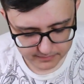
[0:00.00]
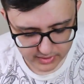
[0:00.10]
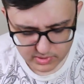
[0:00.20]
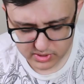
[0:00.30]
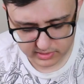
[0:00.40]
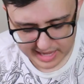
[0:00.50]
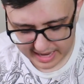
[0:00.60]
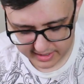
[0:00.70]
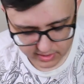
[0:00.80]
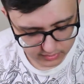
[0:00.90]
there's a
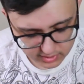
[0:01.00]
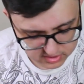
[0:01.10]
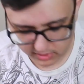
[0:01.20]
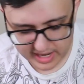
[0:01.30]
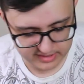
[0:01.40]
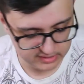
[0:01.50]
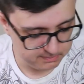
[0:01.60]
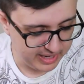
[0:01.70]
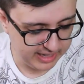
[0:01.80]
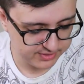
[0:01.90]
lot. There's a lot in this
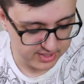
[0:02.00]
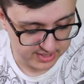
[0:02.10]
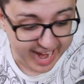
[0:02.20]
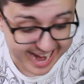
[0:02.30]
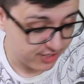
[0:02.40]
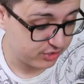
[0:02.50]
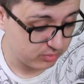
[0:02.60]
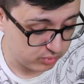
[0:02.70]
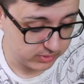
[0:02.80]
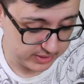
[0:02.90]
box that is actually
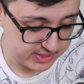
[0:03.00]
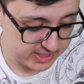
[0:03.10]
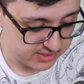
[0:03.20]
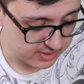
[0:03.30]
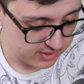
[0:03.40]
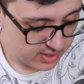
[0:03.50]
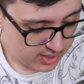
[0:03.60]
really decent.